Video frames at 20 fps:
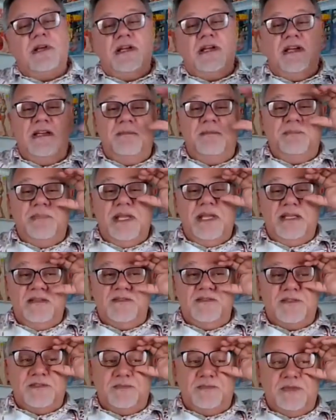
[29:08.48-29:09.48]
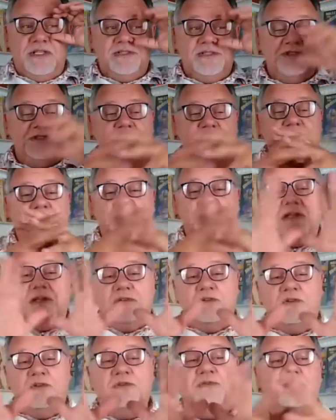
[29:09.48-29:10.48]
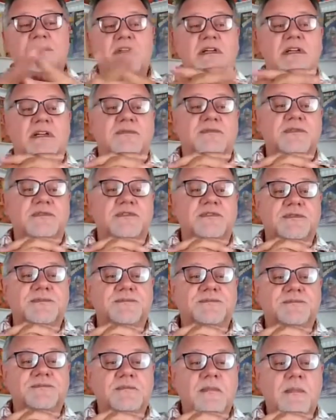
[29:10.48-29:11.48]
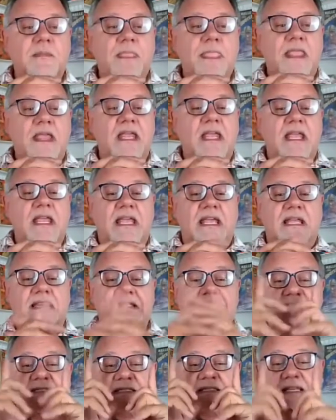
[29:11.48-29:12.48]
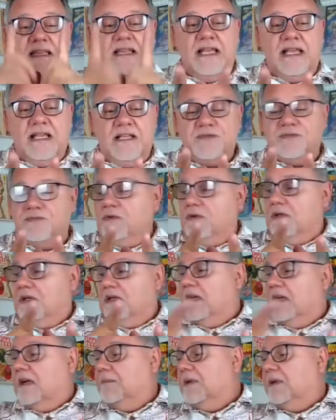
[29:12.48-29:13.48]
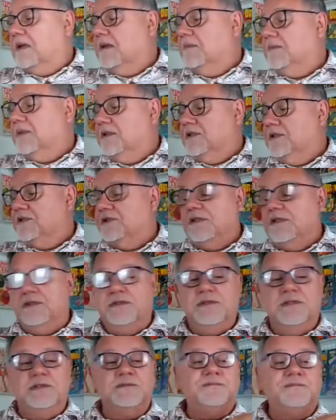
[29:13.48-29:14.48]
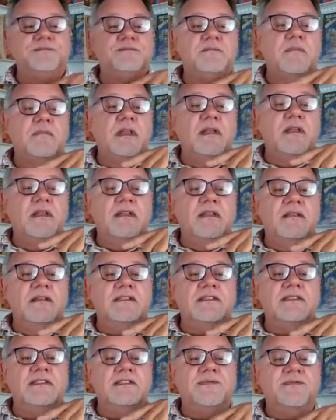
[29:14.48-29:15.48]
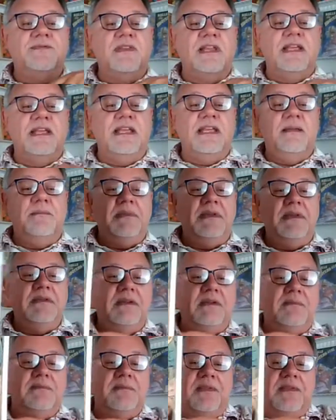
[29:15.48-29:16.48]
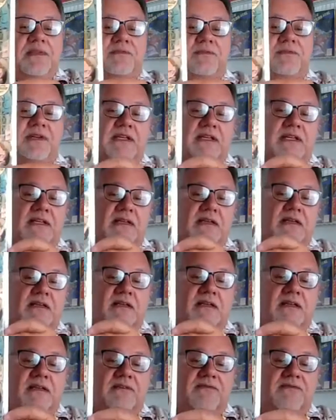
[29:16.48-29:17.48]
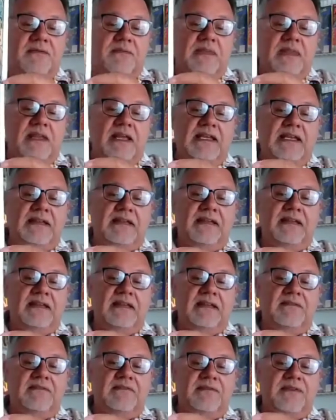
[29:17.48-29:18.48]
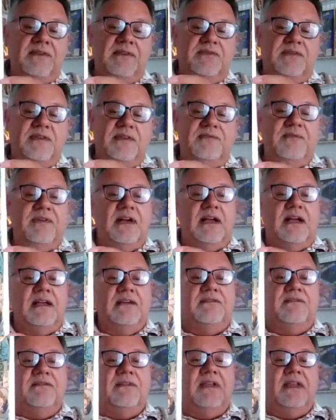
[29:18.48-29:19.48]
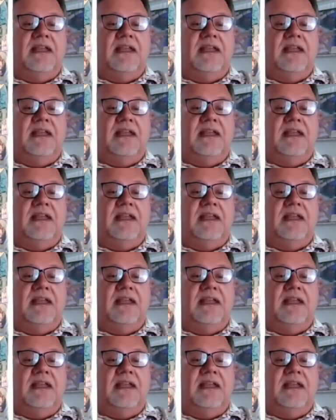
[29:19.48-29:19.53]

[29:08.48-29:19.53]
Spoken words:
were kind of bait and switch, but cool covers. And this is the last Raw comic I'm going to show you. This is Flame number 3 from 1955.